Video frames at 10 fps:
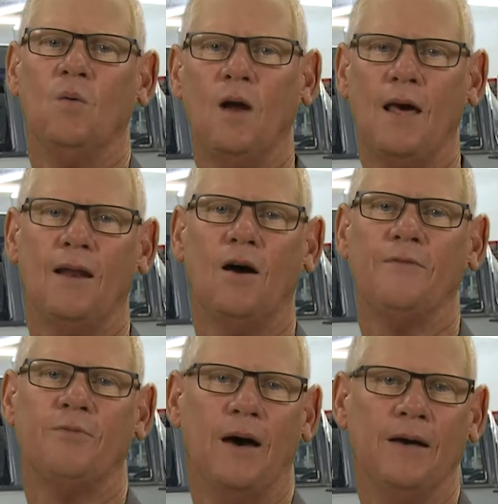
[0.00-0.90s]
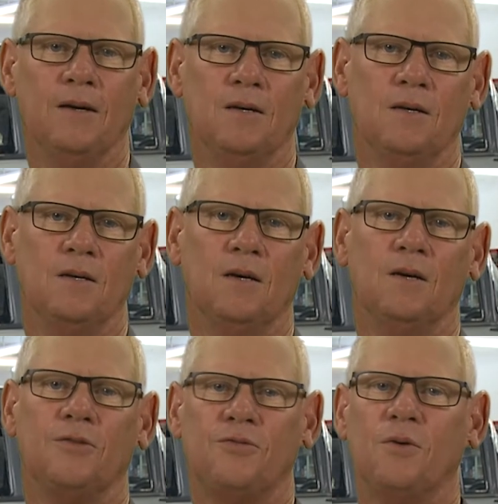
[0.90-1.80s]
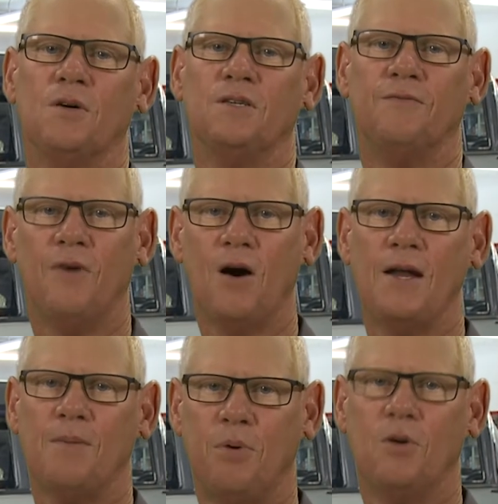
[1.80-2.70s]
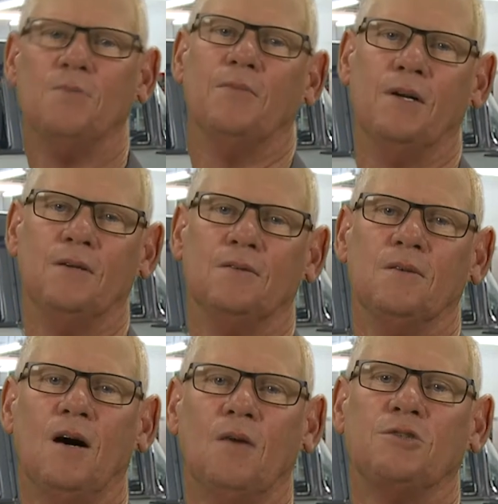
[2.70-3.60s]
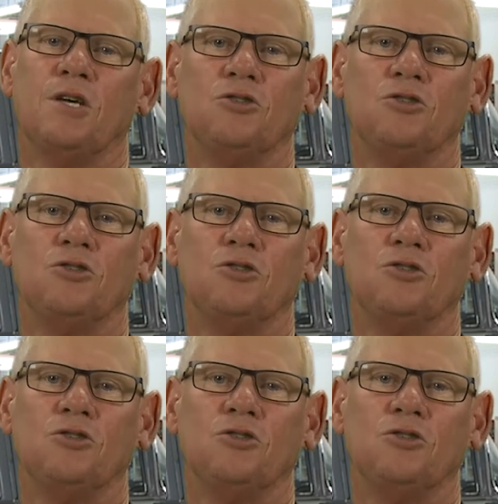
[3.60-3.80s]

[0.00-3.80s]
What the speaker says: While at Lifeway, through a divine appointment, I was